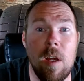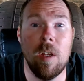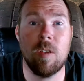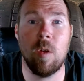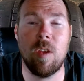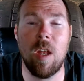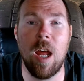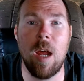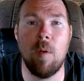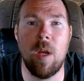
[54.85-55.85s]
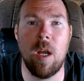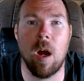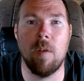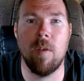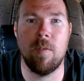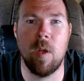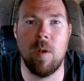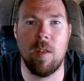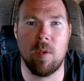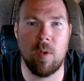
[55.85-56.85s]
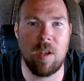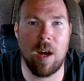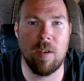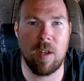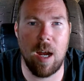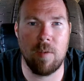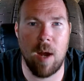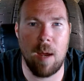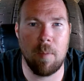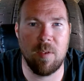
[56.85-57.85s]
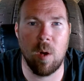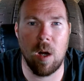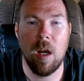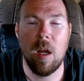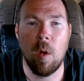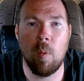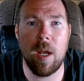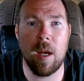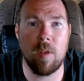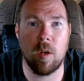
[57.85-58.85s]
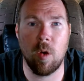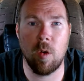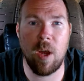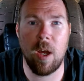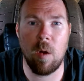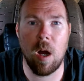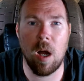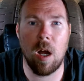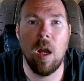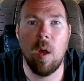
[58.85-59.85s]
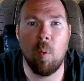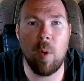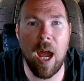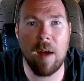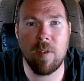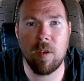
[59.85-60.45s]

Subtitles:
So today we are reviewing 3 tires that I have ran before. We have the Trofeo R, we have the